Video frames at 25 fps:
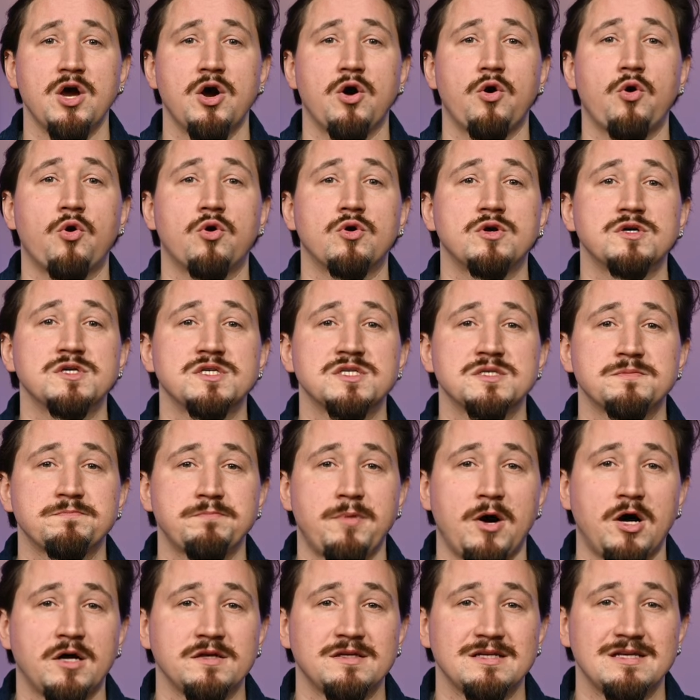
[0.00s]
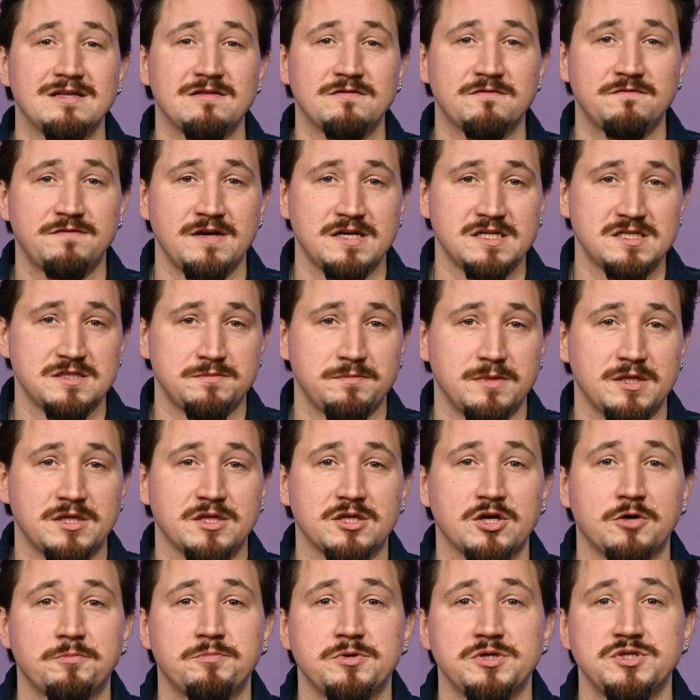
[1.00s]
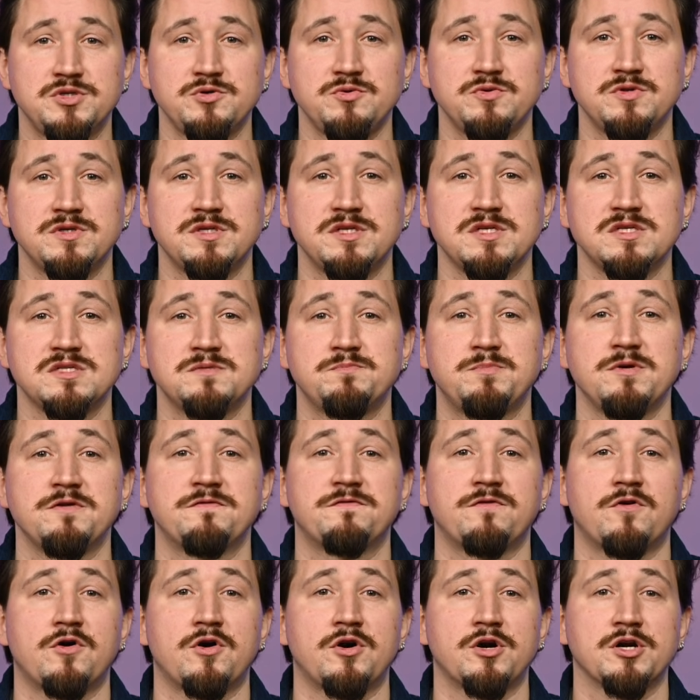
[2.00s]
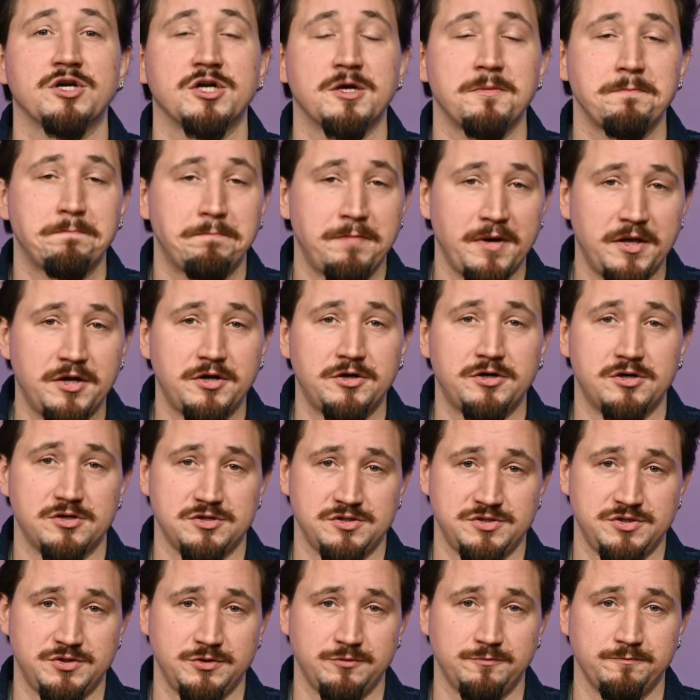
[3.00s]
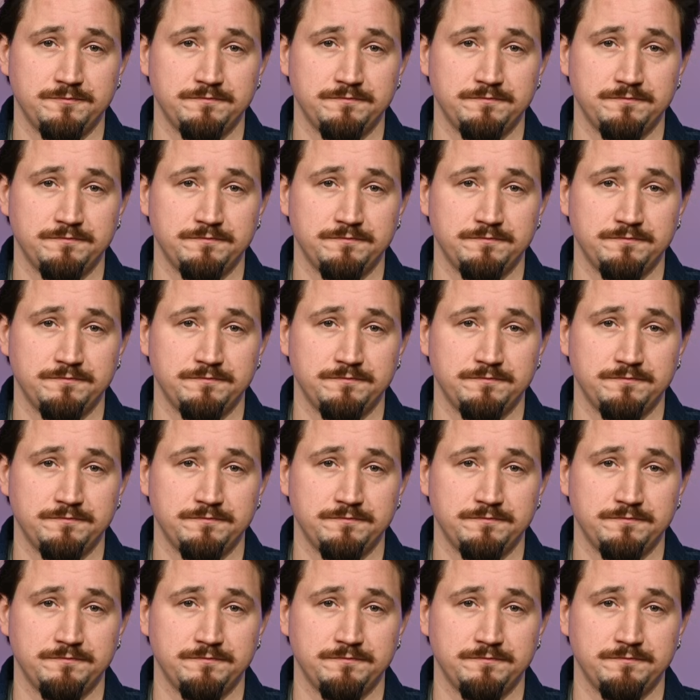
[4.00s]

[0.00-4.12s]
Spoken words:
or spot investment opportunities before competitors do.